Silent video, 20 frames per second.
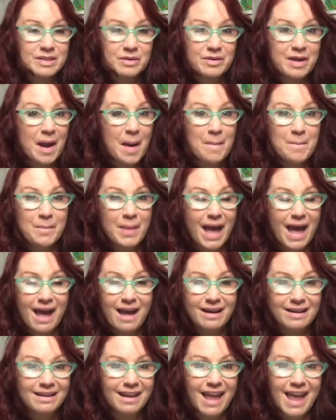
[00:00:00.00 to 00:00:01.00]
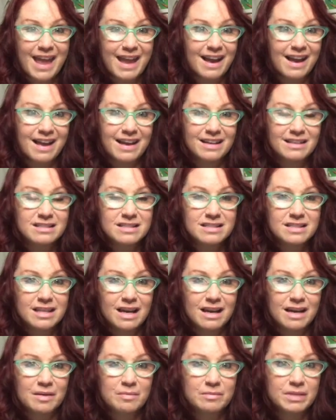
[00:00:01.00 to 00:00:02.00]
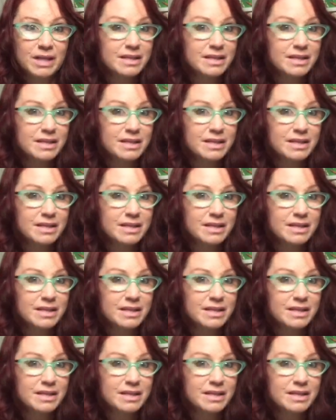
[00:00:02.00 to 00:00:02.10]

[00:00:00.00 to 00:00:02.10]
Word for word: so come back and um,